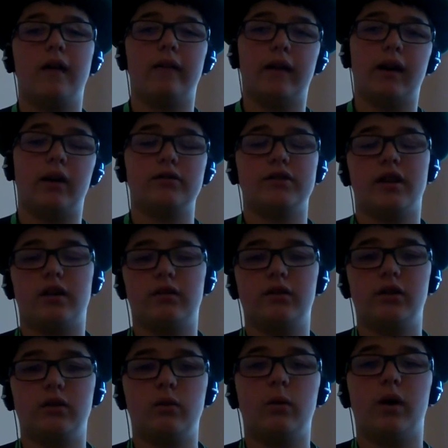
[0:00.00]
Then I'll send it
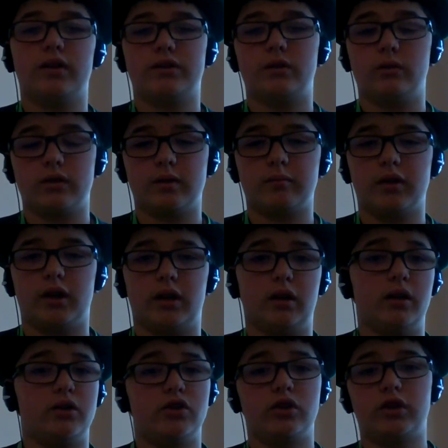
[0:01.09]
to you as soon as I'm done.
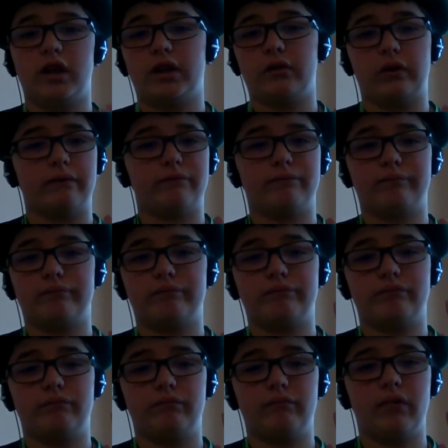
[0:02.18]
It should take like
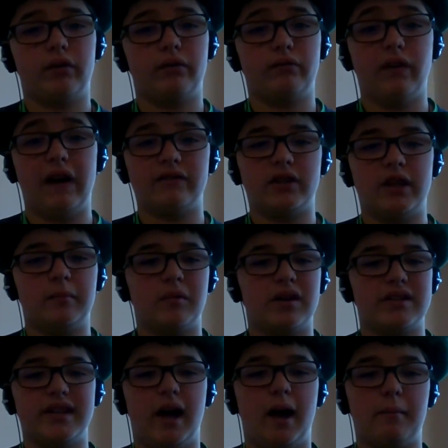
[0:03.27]
oh five to ten
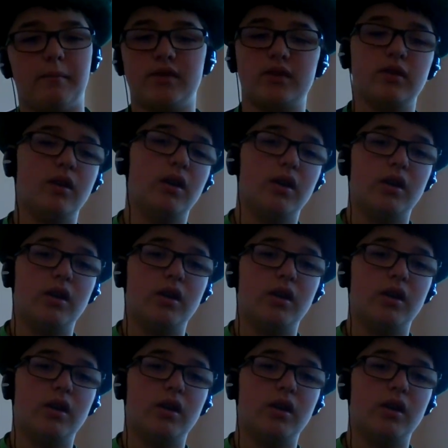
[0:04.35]
minutes tops.